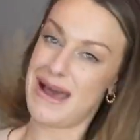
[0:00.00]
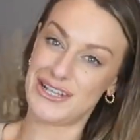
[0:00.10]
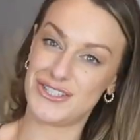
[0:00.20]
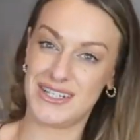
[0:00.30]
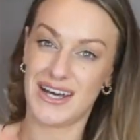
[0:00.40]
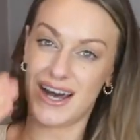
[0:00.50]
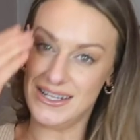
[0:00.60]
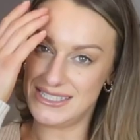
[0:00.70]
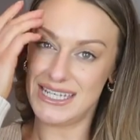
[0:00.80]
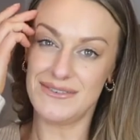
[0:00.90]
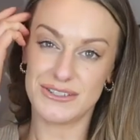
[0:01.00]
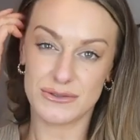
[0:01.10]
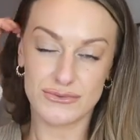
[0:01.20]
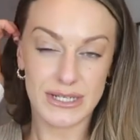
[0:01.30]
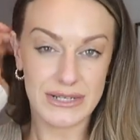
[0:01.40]
matching cardi, which
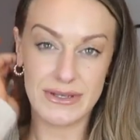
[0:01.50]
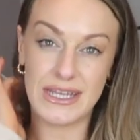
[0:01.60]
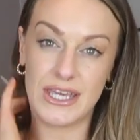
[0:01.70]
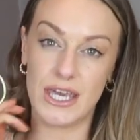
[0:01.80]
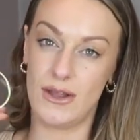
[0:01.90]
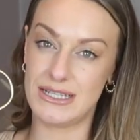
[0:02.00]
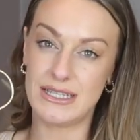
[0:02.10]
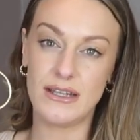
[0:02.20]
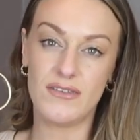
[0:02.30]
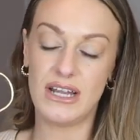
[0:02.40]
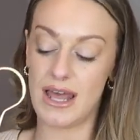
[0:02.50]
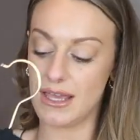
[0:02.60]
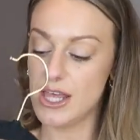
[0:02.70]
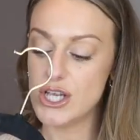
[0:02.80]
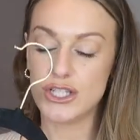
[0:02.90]
was really, really cute. And it's a lovely
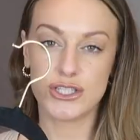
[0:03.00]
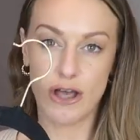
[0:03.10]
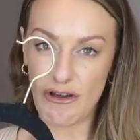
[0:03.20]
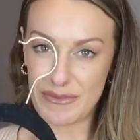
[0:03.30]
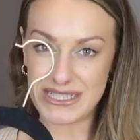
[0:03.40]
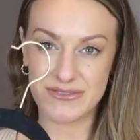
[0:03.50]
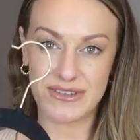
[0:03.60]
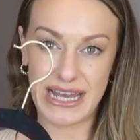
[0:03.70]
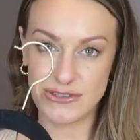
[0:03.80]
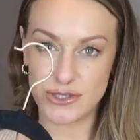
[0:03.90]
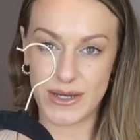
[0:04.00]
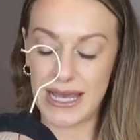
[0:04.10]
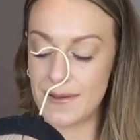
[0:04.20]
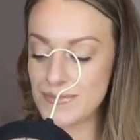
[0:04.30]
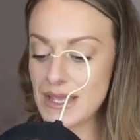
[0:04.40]
like soft piece of
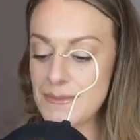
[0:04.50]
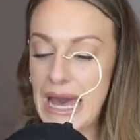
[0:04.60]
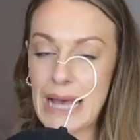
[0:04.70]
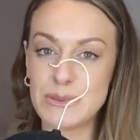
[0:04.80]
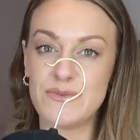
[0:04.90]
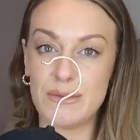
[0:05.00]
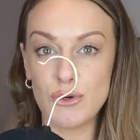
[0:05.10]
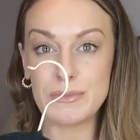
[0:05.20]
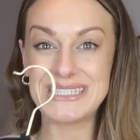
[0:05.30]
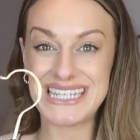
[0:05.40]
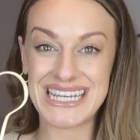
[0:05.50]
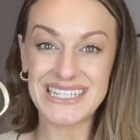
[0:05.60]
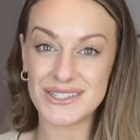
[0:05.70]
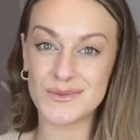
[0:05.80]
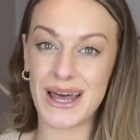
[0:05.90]
loungewear, perhaps if you're more
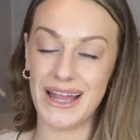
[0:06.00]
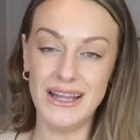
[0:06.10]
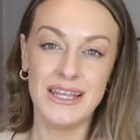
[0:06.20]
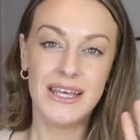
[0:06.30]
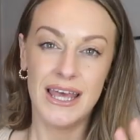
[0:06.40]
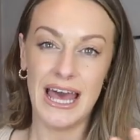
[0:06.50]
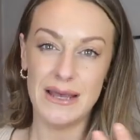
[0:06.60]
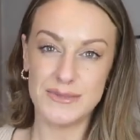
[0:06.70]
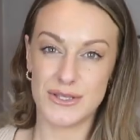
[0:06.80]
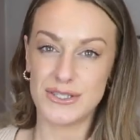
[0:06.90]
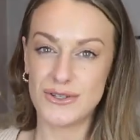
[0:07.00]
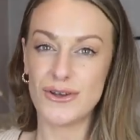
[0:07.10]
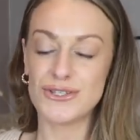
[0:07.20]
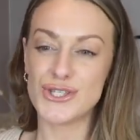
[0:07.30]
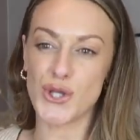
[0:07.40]
petite as well. So there's
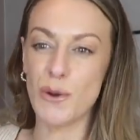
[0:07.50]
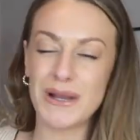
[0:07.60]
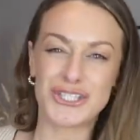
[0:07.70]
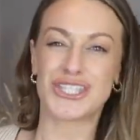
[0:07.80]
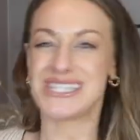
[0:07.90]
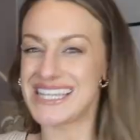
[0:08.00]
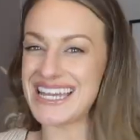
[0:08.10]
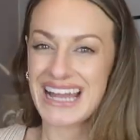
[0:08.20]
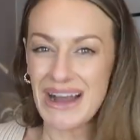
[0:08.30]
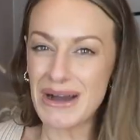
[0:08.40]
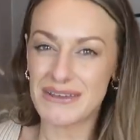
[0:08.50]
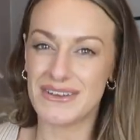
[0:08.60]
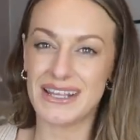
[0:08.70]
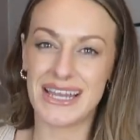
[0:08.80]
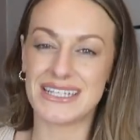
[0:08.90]
not so much skin out. I
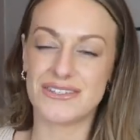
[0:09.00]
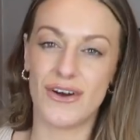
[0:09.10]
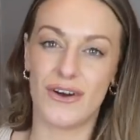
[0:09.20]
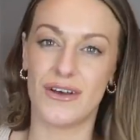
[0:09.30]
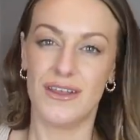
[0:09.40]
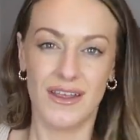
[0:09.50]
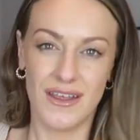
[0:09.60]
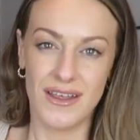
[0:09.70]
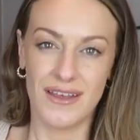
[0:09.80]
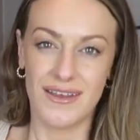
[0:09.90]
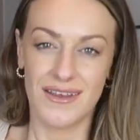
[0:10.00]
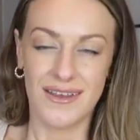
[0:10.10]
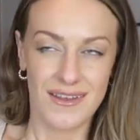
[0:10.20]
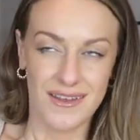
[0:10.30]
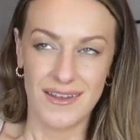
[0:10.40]
feel like it's not,
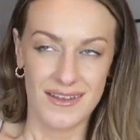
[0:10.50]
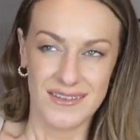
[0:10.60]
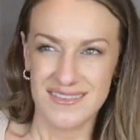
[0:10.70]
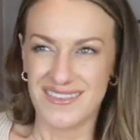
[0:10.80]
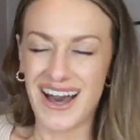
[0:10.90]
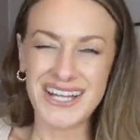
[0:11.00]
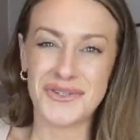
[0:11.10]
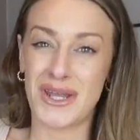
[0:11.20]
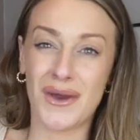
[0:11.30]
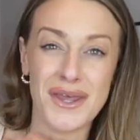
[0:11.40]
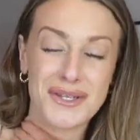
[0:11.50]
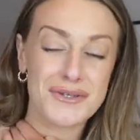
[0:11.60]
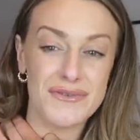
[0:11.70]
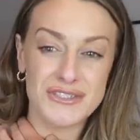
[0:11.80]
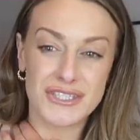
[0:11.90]
I don't know. I don't
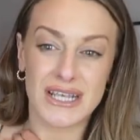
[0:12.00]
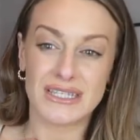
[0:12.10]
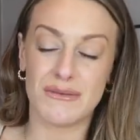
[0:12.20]
know if it's just like